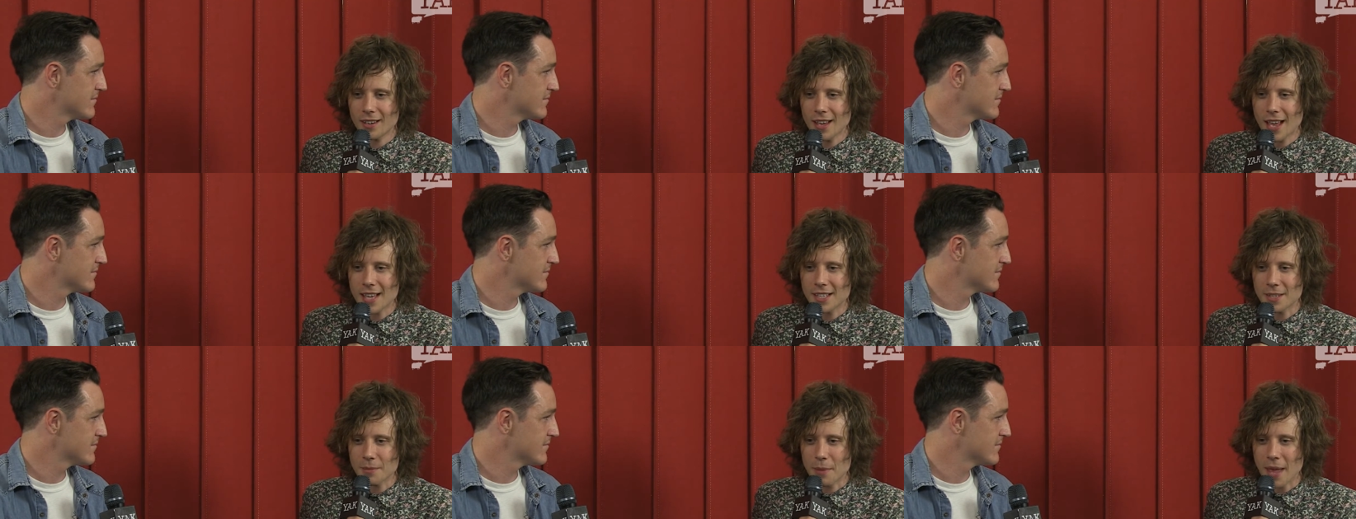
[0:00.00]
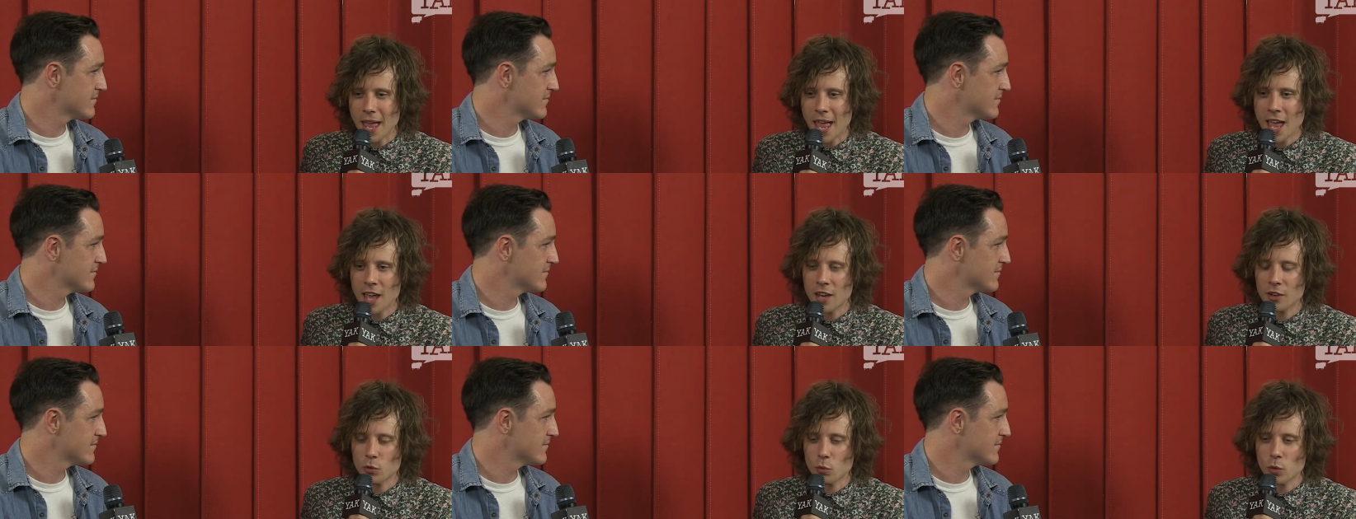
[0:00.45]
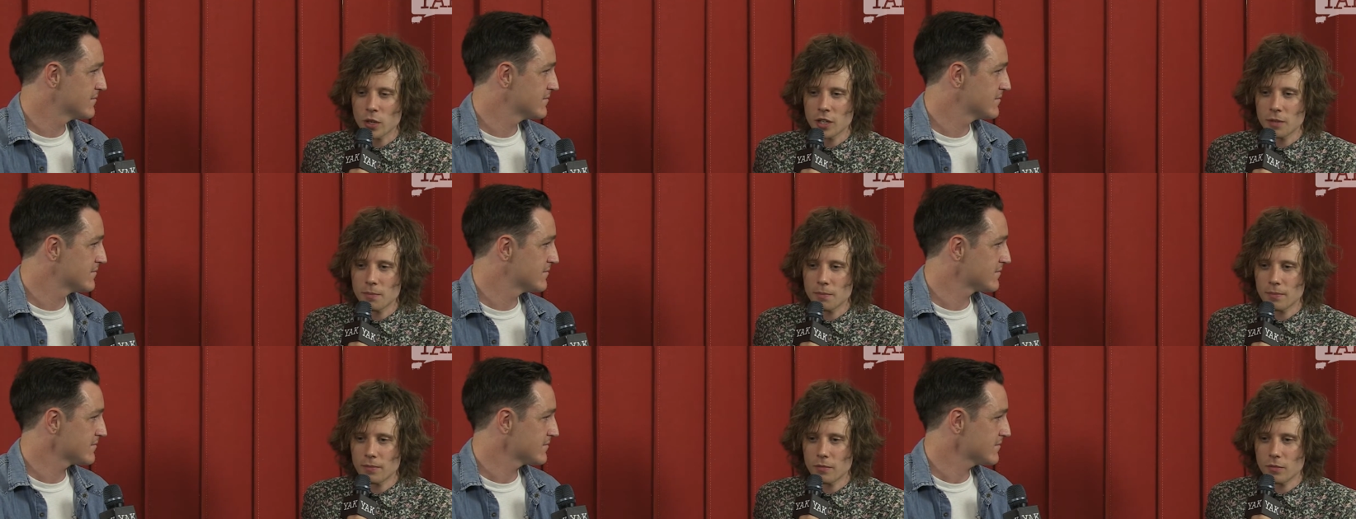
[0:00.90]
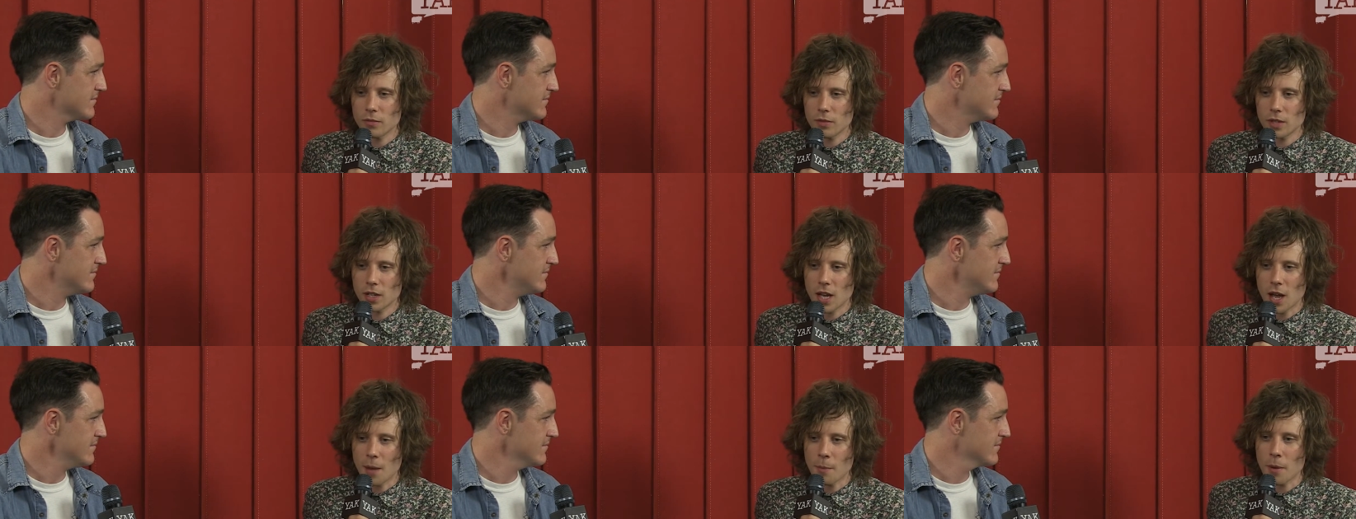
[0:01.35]
Speaker 1: as a band, when you
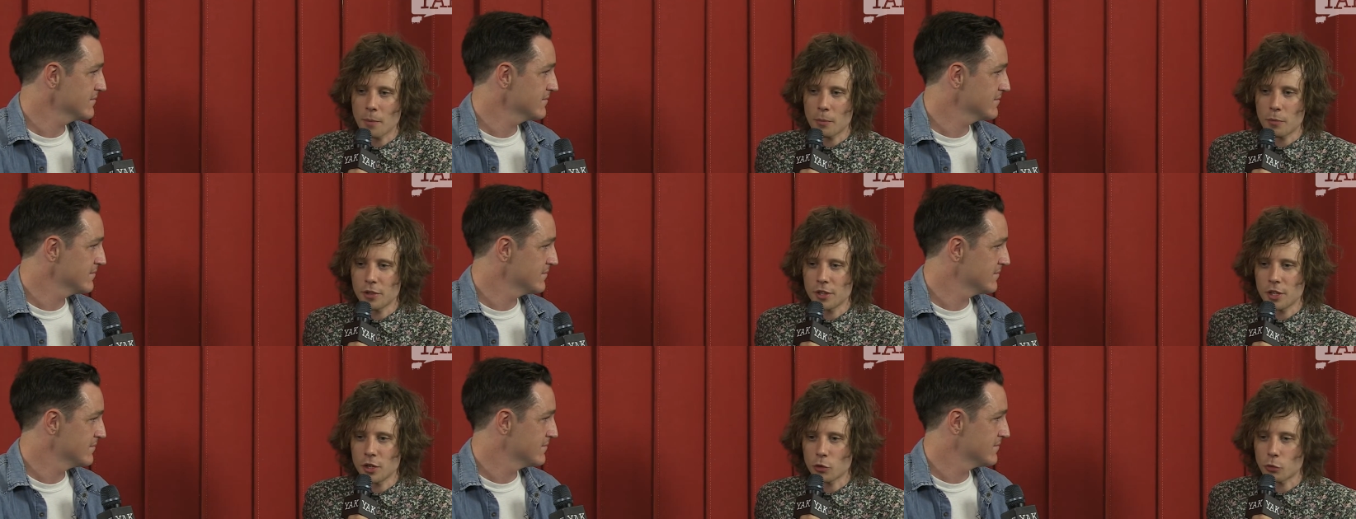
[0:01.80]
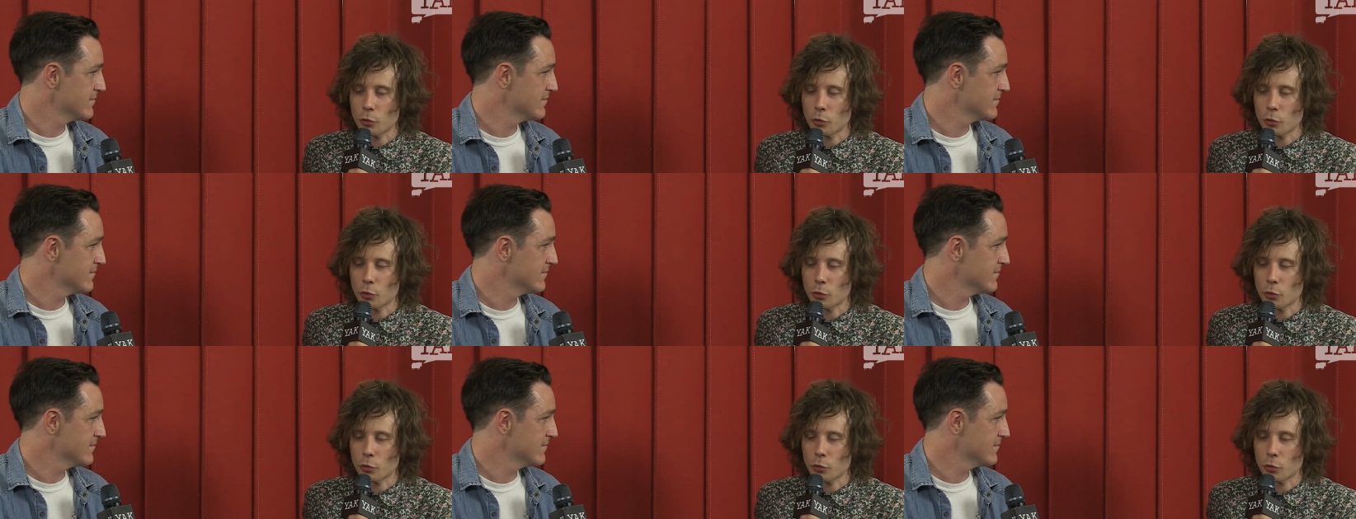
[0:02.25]
come up with your